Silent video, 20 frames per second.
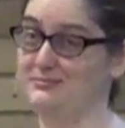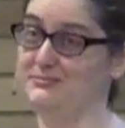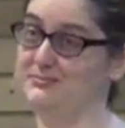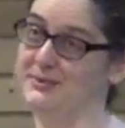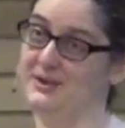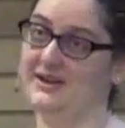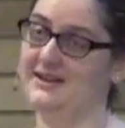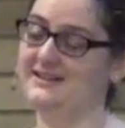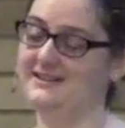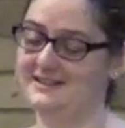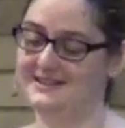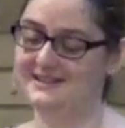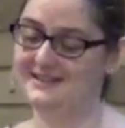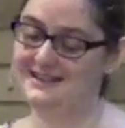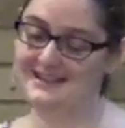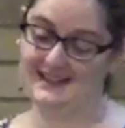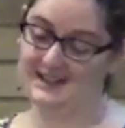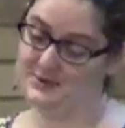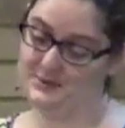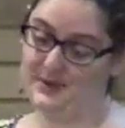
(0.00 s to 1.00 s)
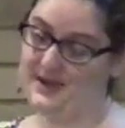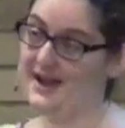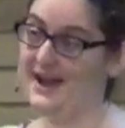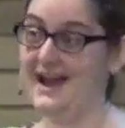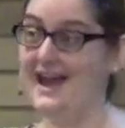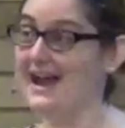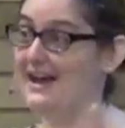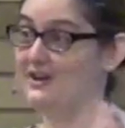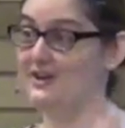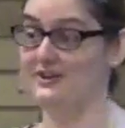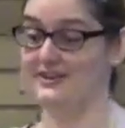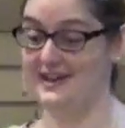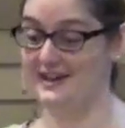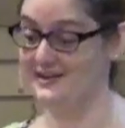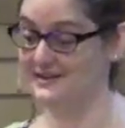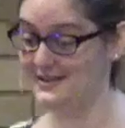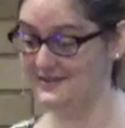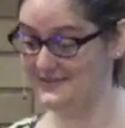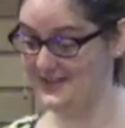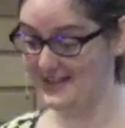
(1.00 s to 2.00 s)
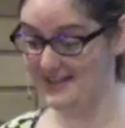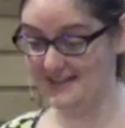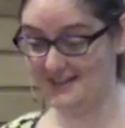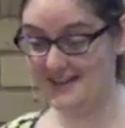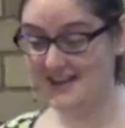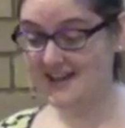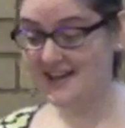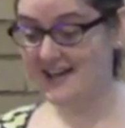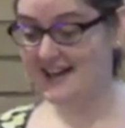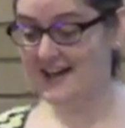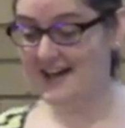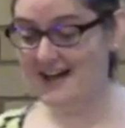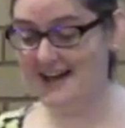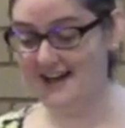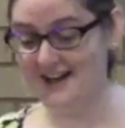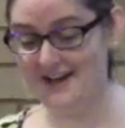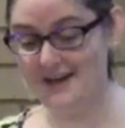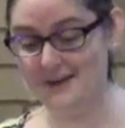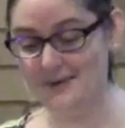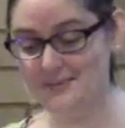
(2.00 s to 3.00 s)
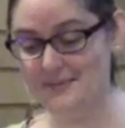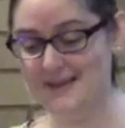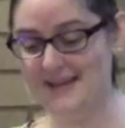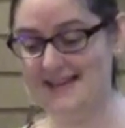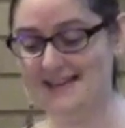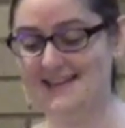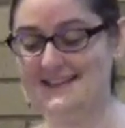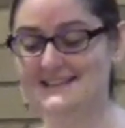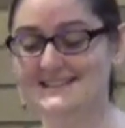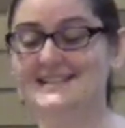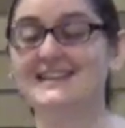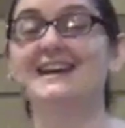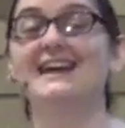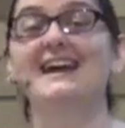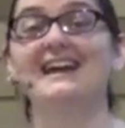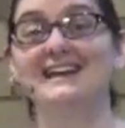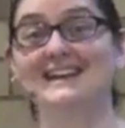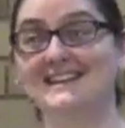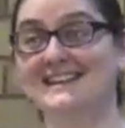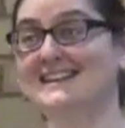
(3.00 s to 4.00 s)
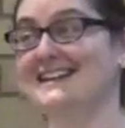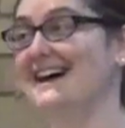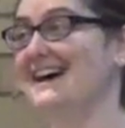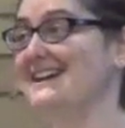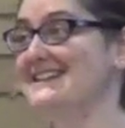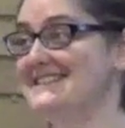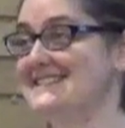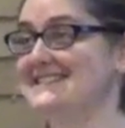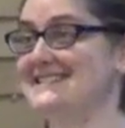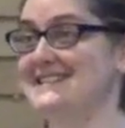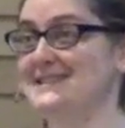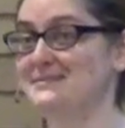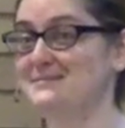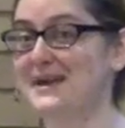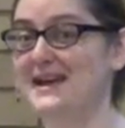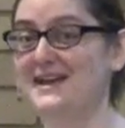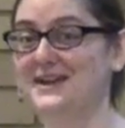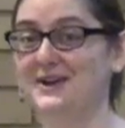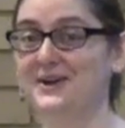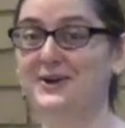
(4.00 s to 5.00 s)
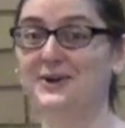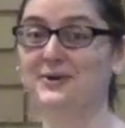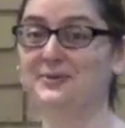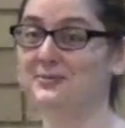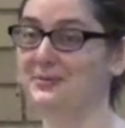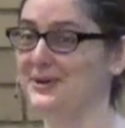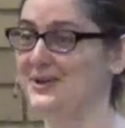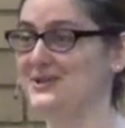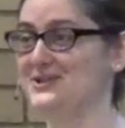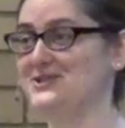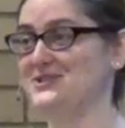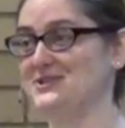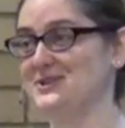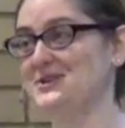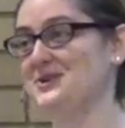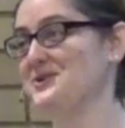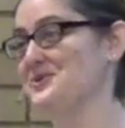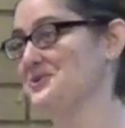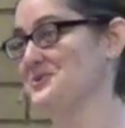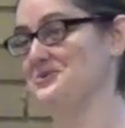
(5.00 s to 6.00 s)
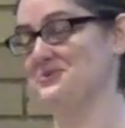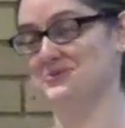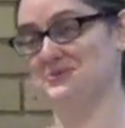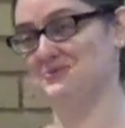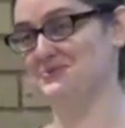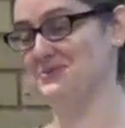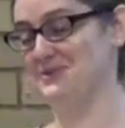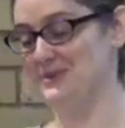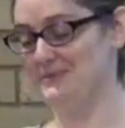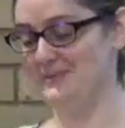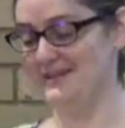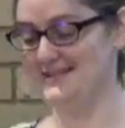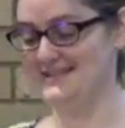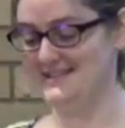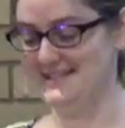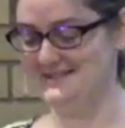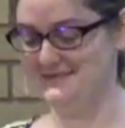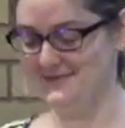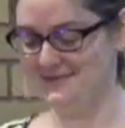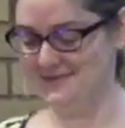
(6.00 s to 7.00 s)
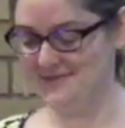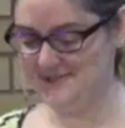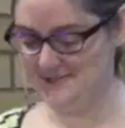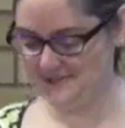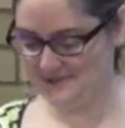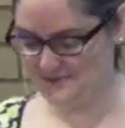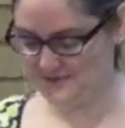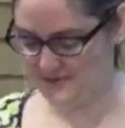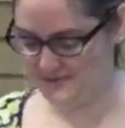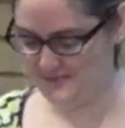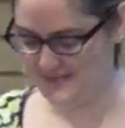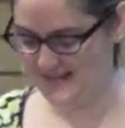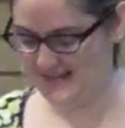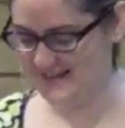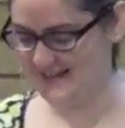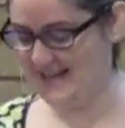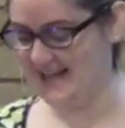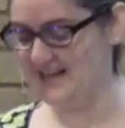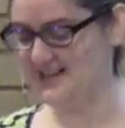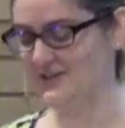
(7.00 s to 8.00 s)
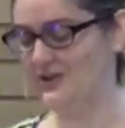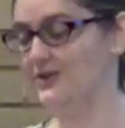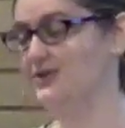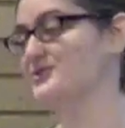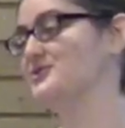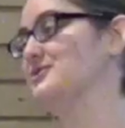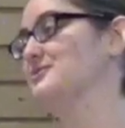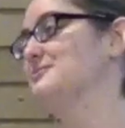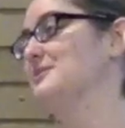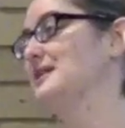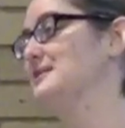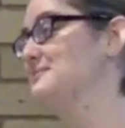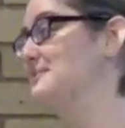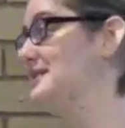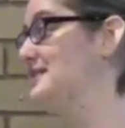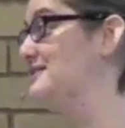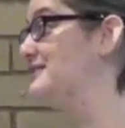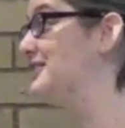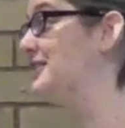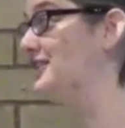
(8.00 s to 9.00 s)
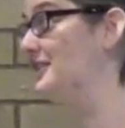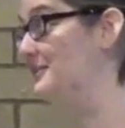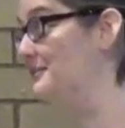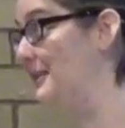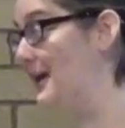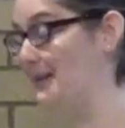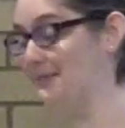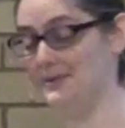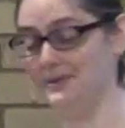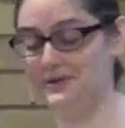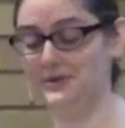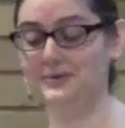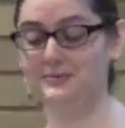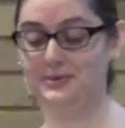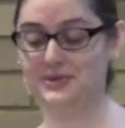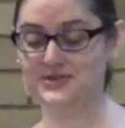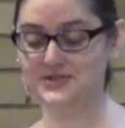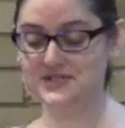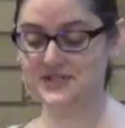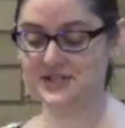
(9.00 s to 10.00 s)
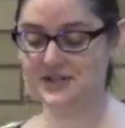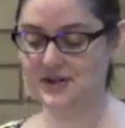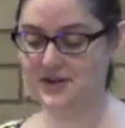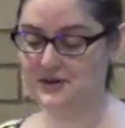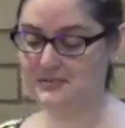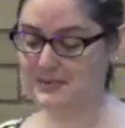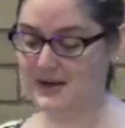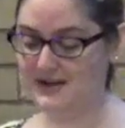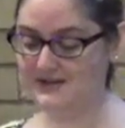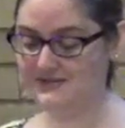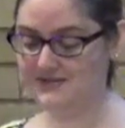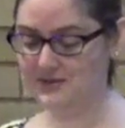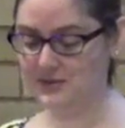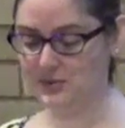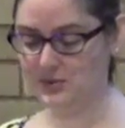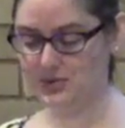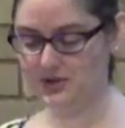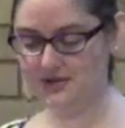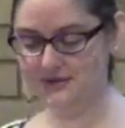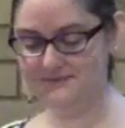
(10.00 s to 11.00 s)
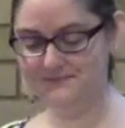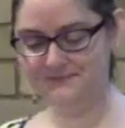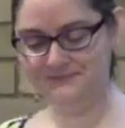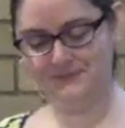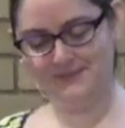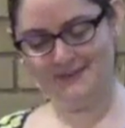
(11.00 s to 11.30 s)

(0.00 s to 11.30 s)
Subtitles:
But anyway, I had all that in the van. And an iced tea maker, which was a really big deal for me and also made me a very popular person on my floor.